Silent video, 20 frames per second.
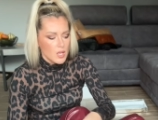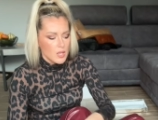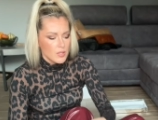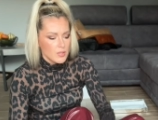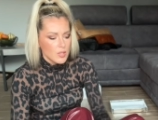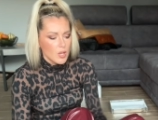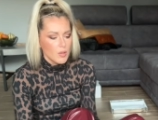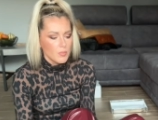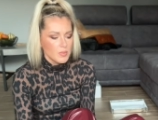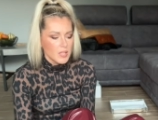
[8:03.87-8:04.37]

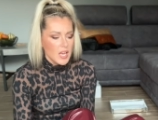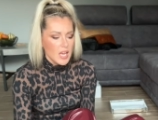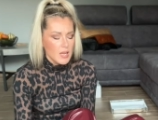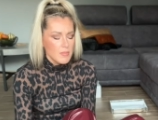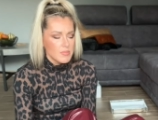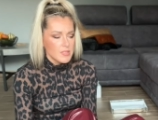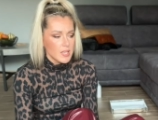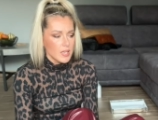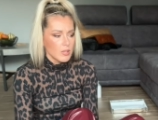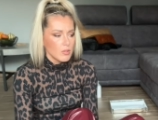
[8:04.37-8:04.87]

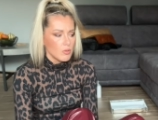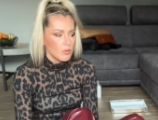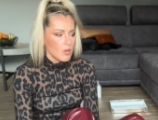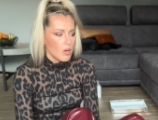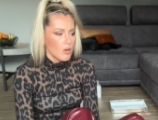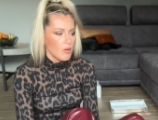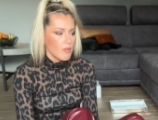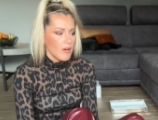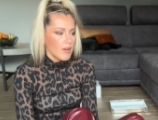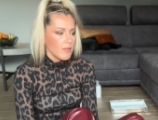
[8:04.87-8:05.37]
sometimes like you
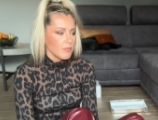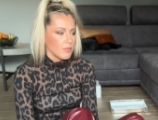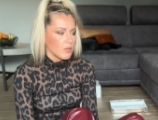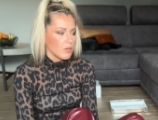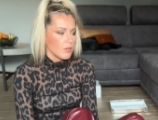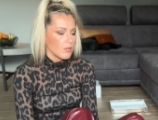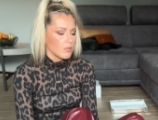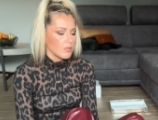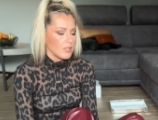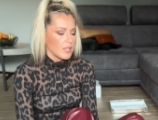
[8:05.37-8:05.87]
know I've
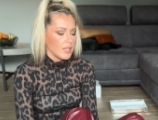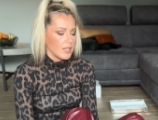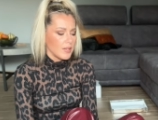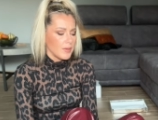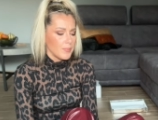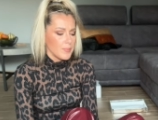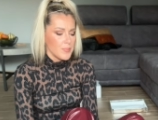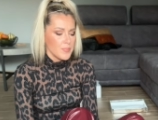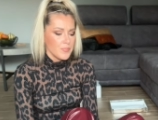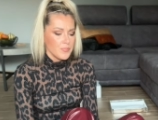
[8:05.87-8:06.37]
got
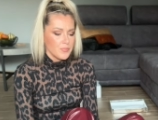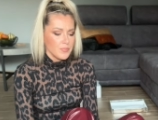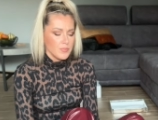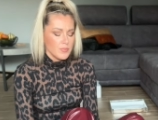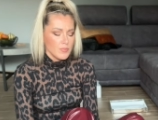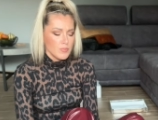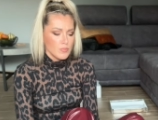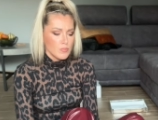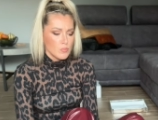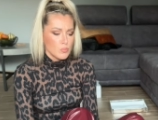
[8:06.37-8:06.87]
the
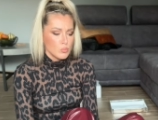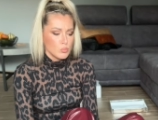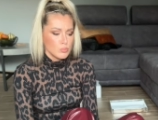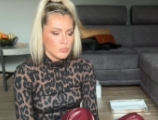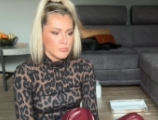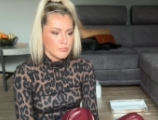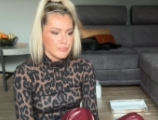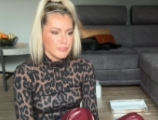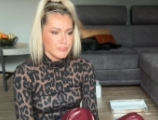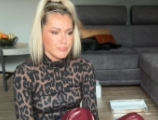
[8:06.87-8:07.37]

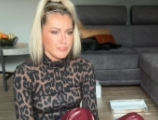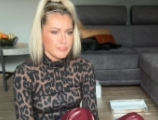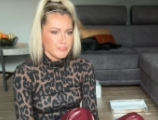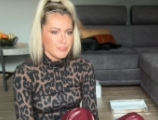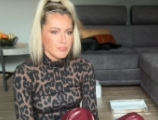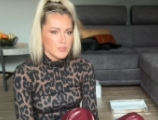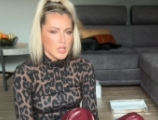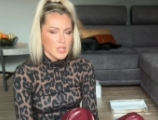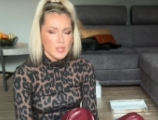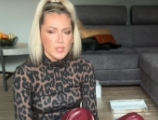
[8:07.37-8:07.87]

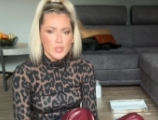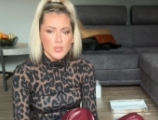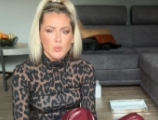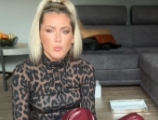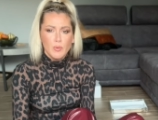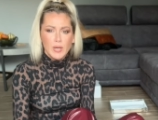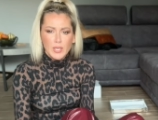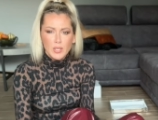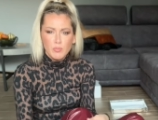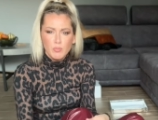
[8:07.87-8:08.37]
um, the
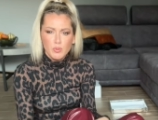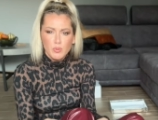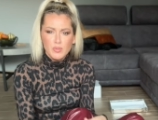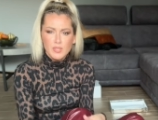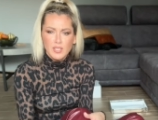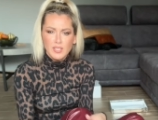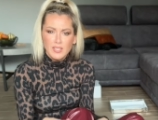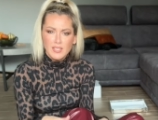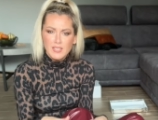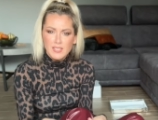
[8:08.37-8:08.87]
suede boots
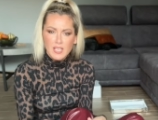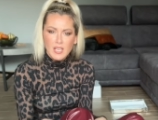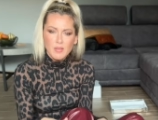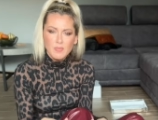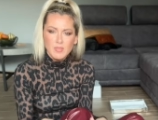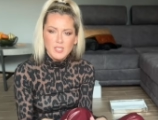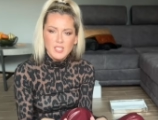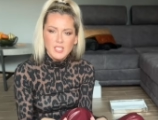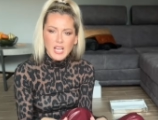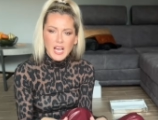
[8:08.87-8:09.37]
in the same
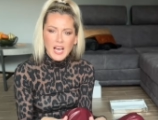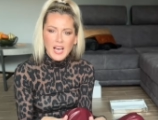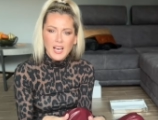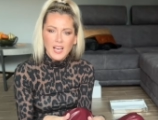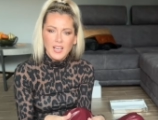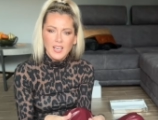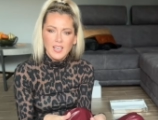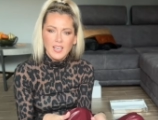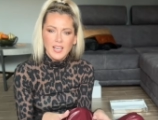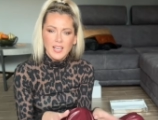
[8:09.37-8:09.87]

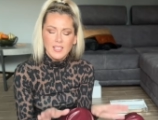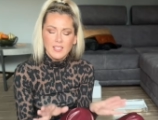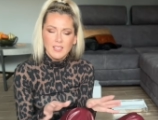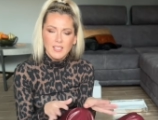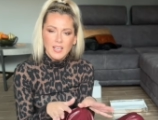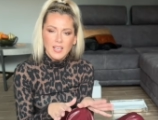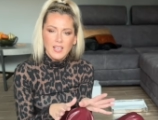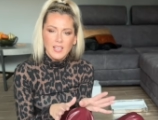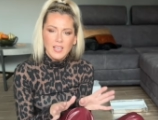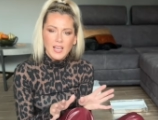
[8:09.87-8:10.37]
style and
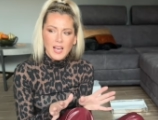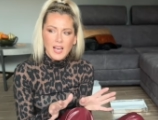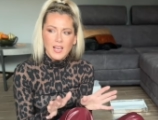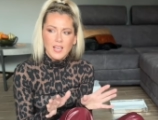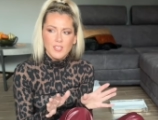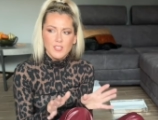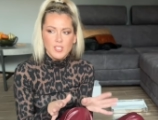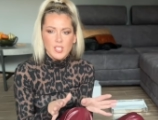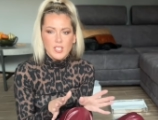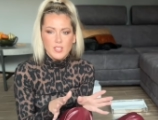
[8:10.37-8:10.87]
they are
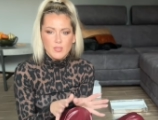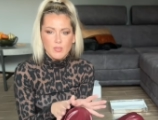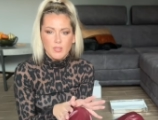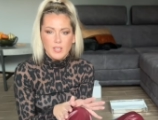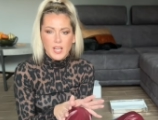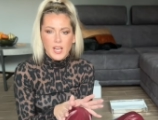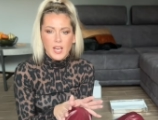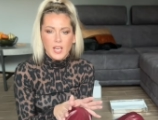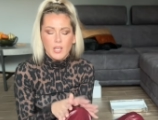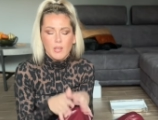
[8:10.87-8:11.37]
just
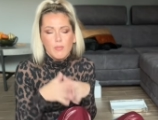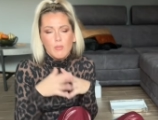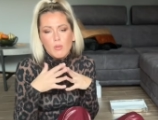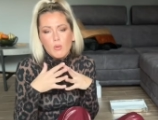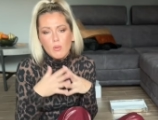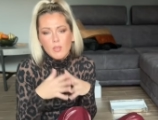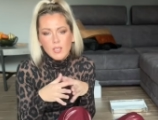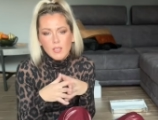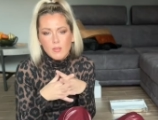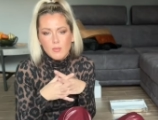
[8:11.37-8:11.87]
okay if you're
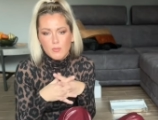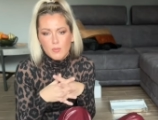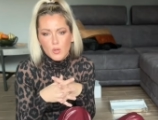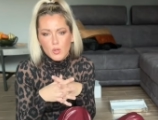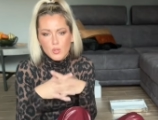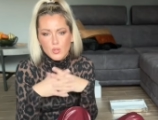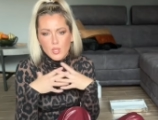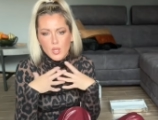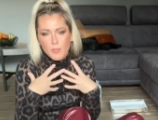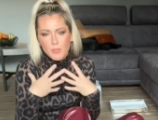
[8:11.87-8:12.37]
looking for
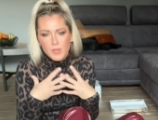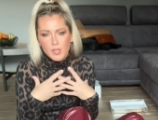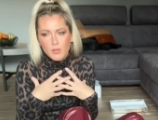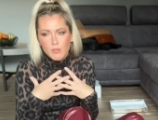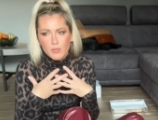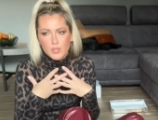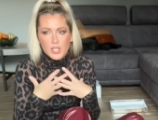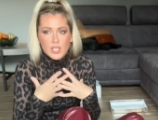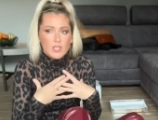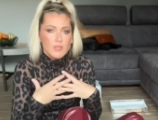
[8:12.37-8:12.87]

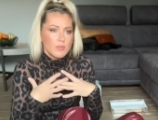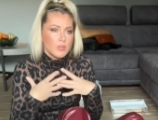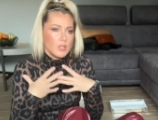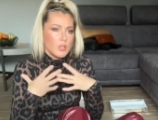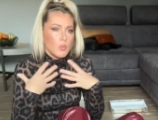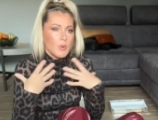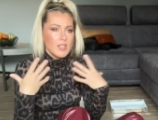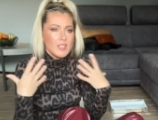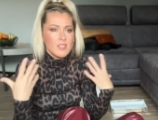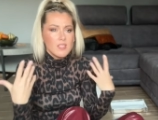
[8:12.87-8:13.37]
something just for the
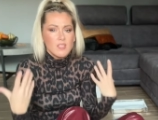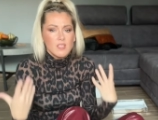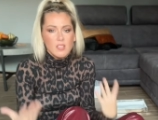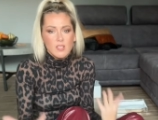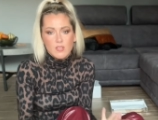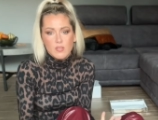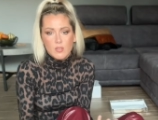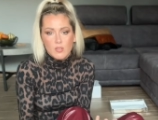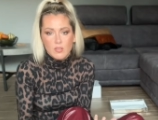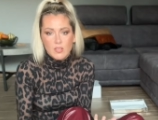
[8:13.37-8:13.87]
one
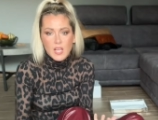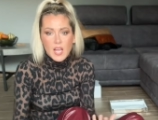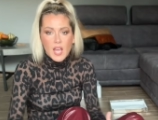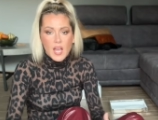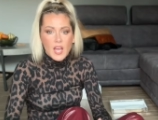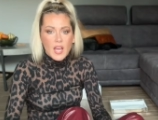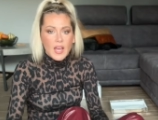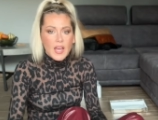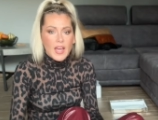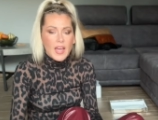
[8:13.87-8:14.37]
season
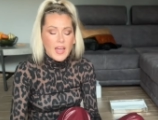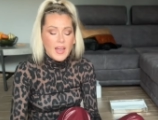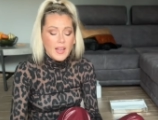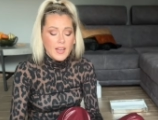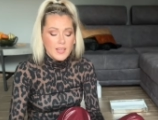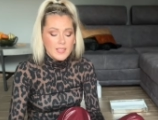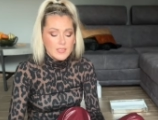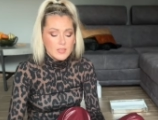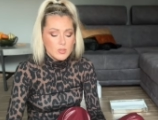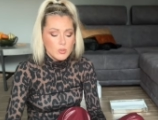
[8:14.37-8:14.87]

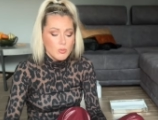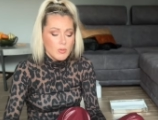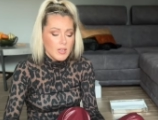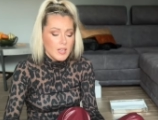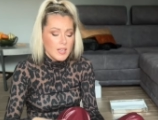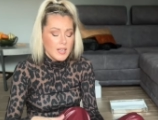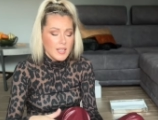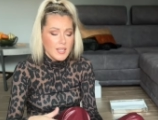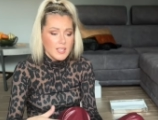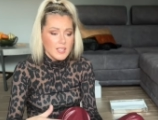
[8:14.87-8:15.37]
and you are
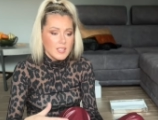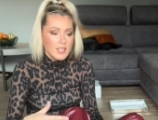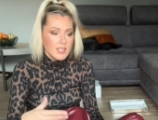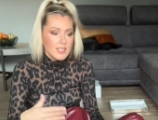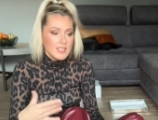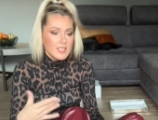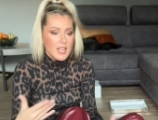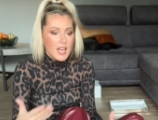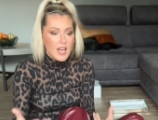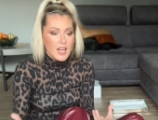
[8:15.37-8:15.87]
like
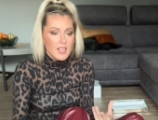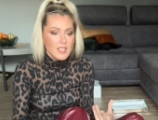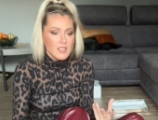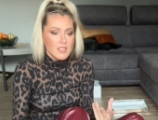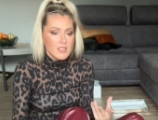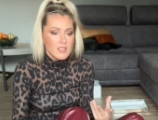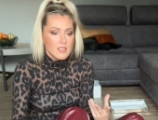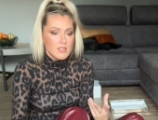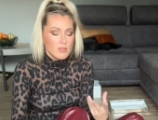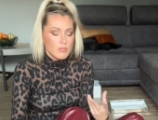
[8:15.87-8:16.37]

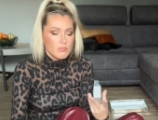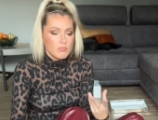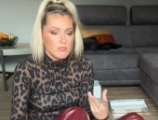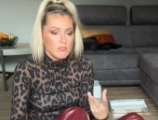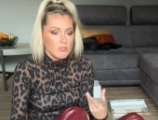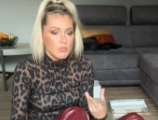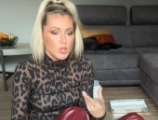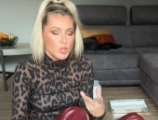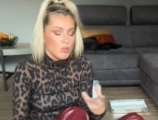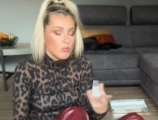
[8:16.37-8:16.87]
size
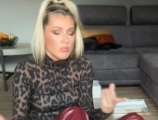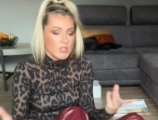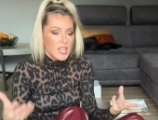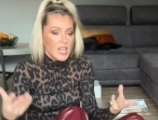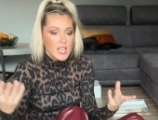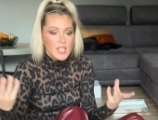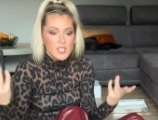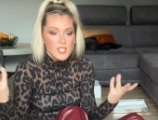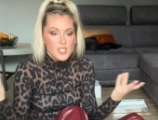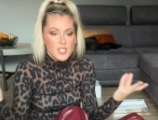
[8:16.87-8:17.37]

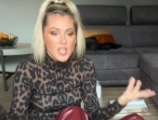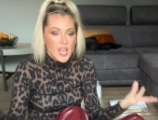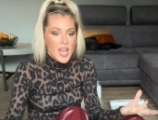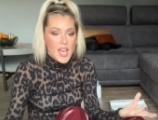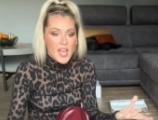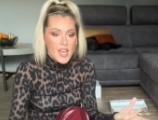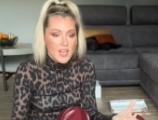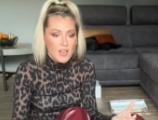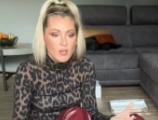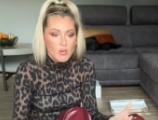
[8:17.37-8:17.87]
UK
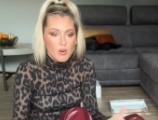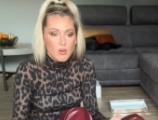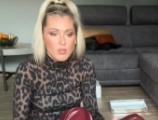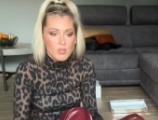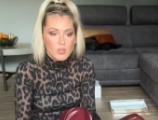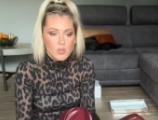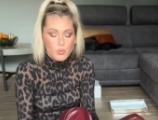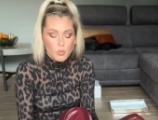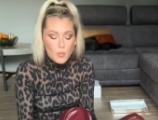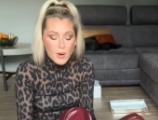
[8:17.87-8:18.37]
10 or
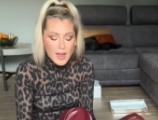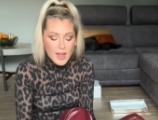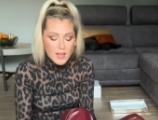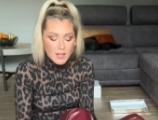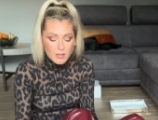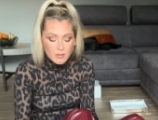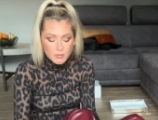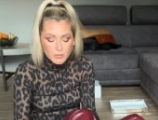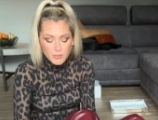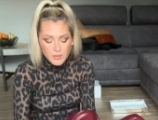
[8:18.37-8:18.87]

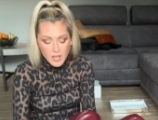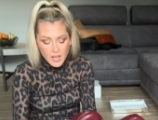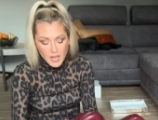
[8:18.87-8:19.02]
12